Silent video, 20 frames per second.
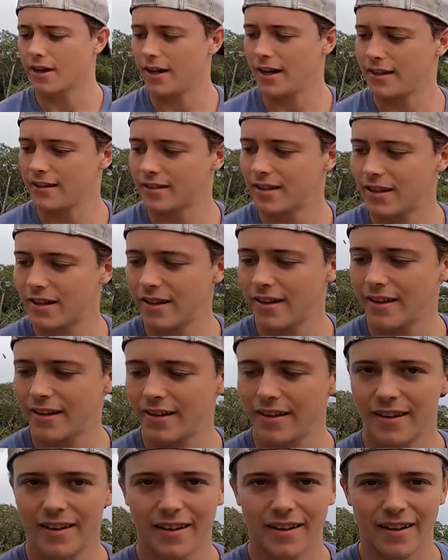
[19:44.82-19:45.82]
it, guys.
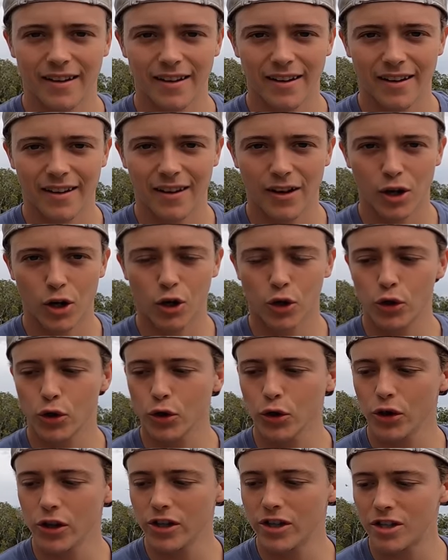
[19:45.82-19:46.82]

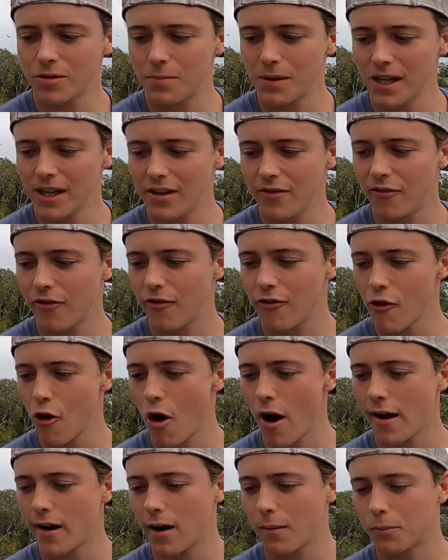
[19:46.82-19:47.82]
Crispy
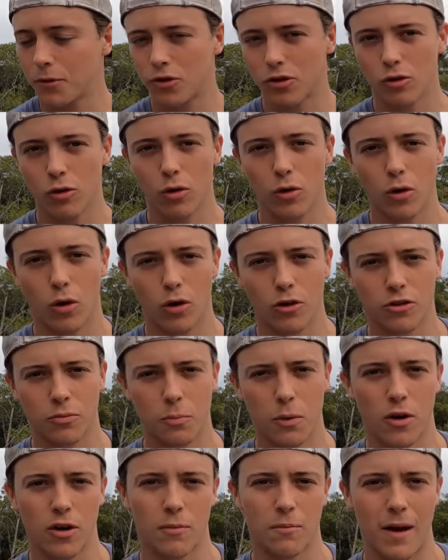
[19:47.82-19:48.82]
fried up school or
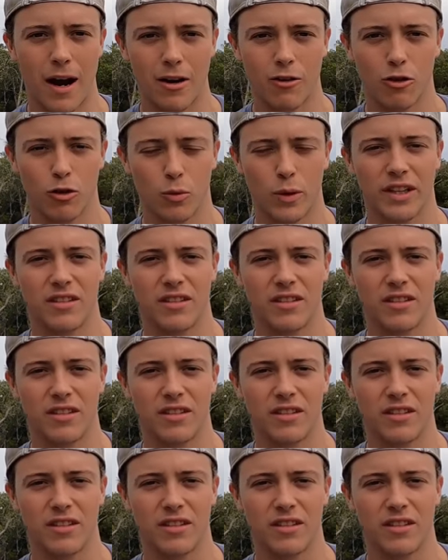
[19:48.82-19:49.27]
spotted mackerel.